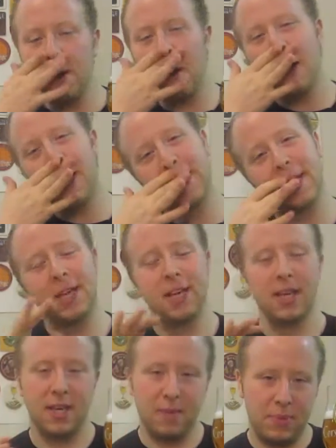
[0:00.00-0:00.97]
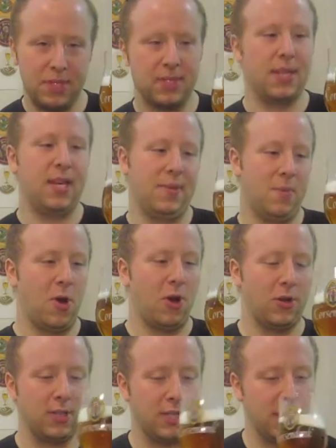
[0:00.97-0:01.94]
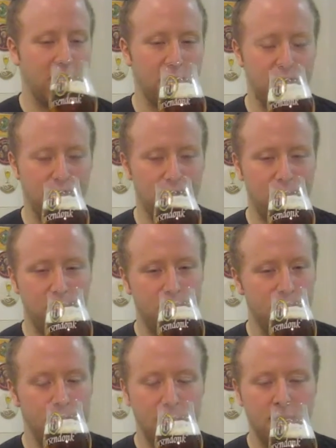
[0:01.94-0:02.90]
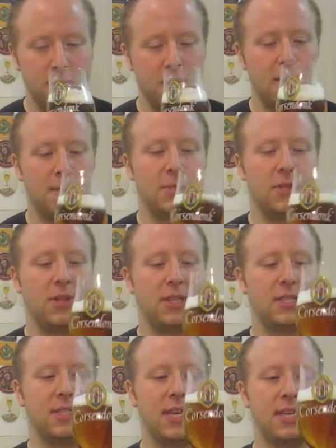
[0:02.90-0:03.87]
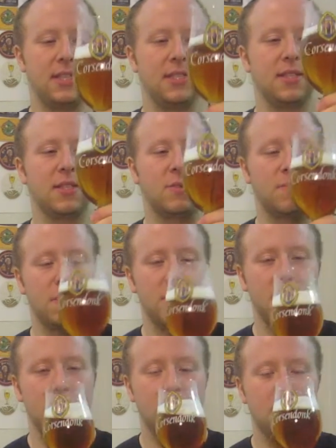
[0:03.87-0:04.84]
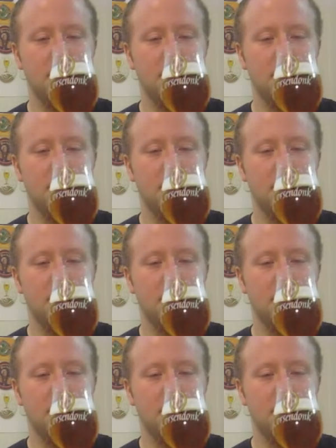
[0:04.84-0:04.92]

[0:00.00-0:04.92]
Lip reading: honey biscuity malt in there too. So let's taste this beer.